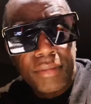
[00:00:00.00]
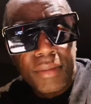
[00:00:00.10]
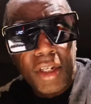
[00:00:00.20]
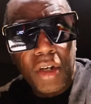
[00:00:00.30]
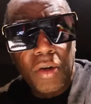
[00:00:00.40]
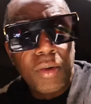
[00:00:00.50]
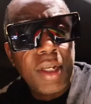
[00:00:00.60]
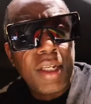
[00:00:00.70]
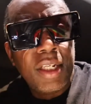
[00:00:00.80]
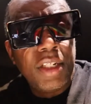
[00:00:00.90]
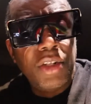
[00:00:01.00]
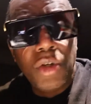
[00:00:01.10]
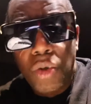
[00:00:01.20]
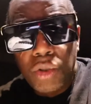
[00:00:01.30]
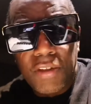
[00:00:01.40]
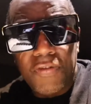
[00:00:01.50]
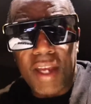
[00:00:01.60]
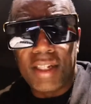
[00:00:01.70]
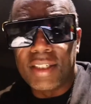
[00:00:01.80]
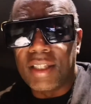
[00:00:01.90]
You know, news
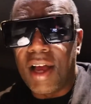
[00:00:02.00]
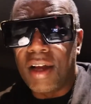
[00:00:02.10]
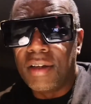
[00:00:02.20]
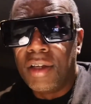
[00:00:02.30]
affect the stock.